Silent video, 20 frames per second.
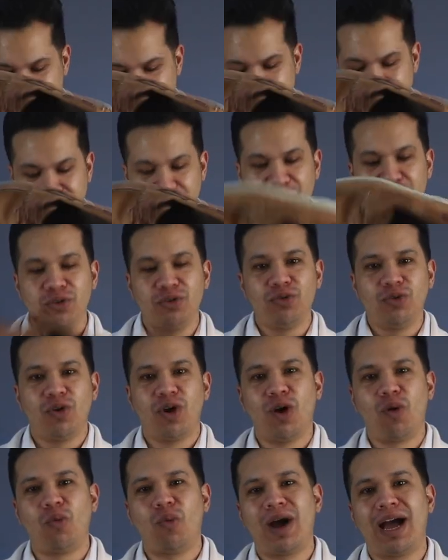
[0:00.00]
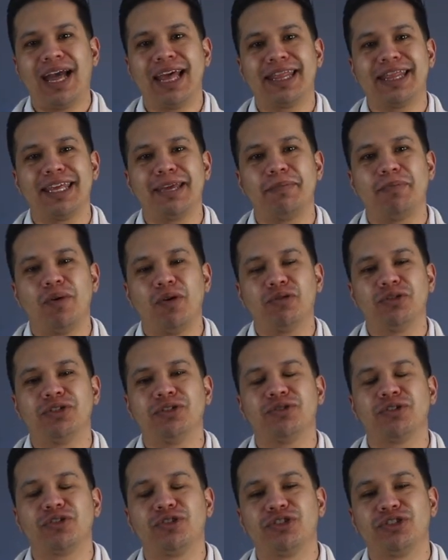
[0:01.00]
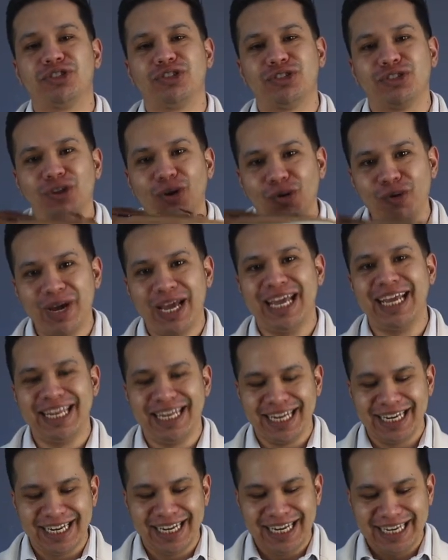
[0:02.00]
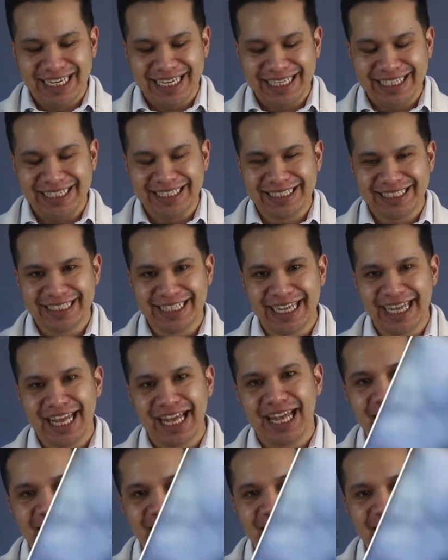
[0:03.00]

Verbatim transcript: Reason number two on why I think boat shoes are so hated is